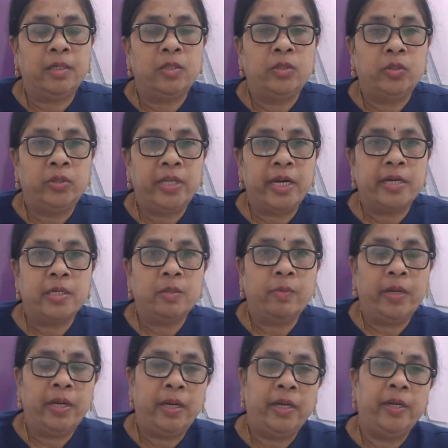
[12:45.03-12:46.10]
so that is
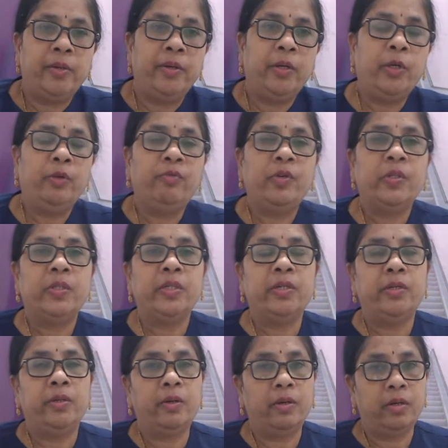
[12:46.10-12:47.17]
why you need to visit
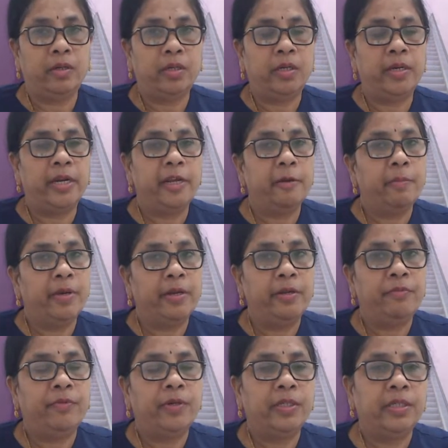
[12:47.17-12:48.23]
your
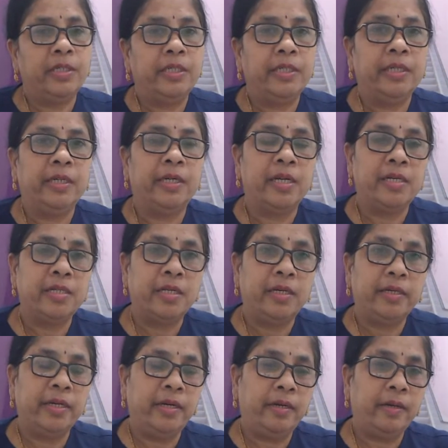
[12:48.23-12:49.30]
nearby fertility
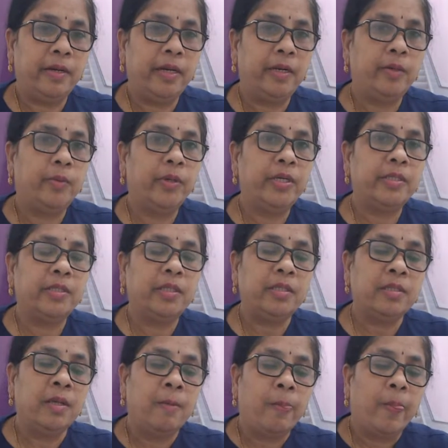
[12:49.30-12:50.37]
consultant at Oasis